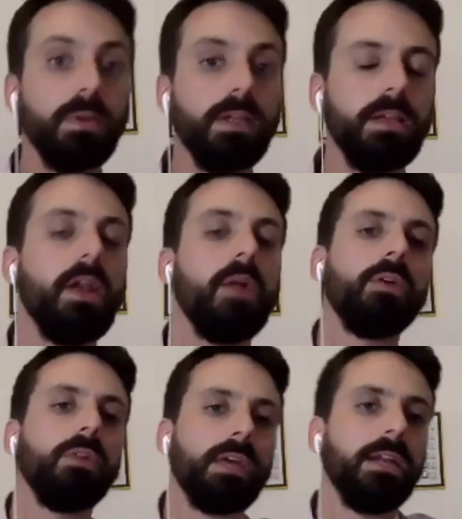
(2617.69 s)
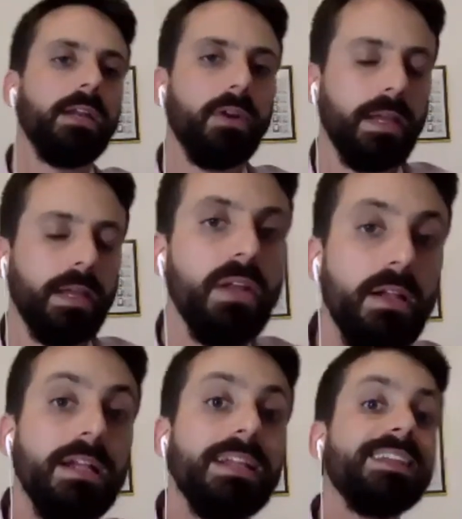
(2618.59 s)
you know we can all get along that
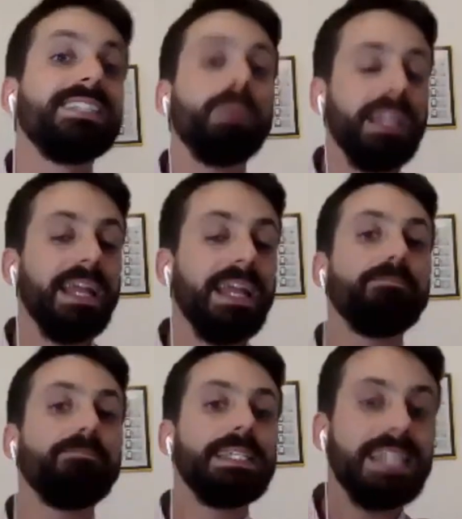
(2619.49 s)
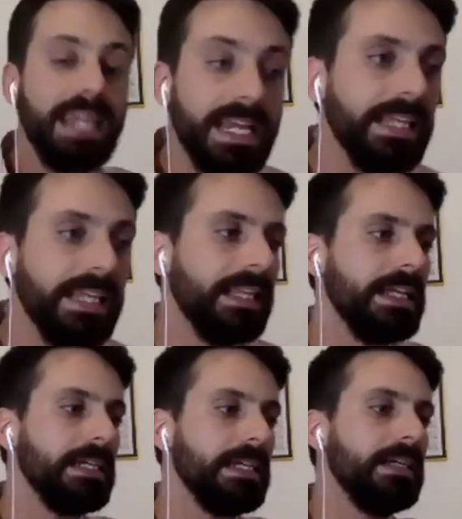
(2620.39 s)
this has been a
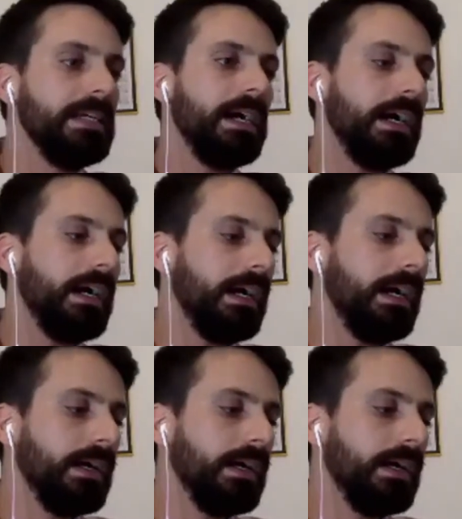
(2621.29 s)
particularly uh,